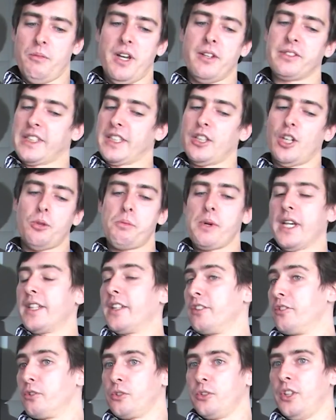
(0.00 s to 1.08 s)
every
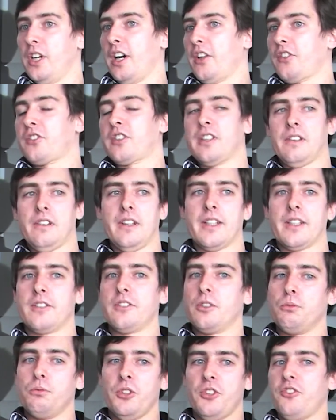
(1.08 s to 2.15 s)
operator you could ask it like,
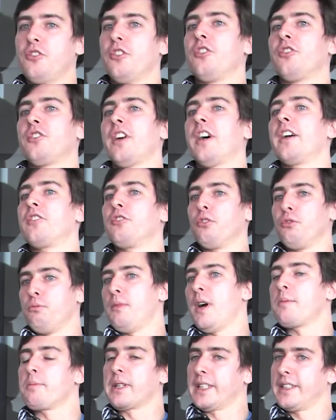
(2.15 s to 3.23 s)
you know, what's the size of
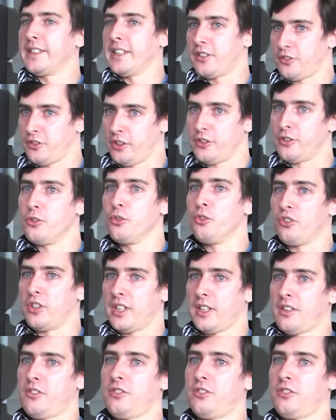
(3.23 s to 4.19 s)
memory that you're using,